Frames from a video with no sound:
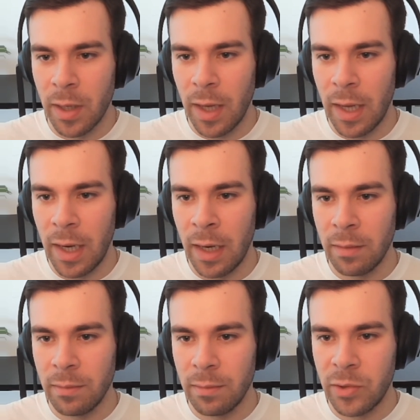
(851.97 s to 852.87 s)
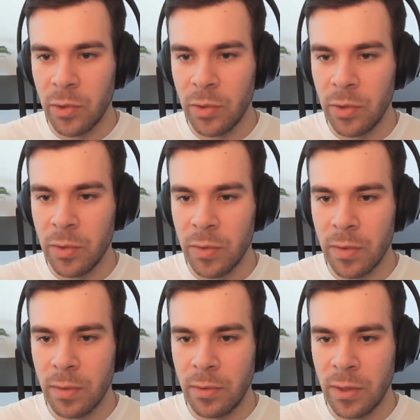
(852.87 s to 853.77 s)
and then sold the news
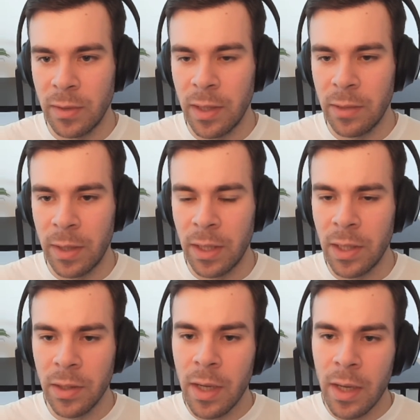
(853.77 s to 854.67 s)
just like right here.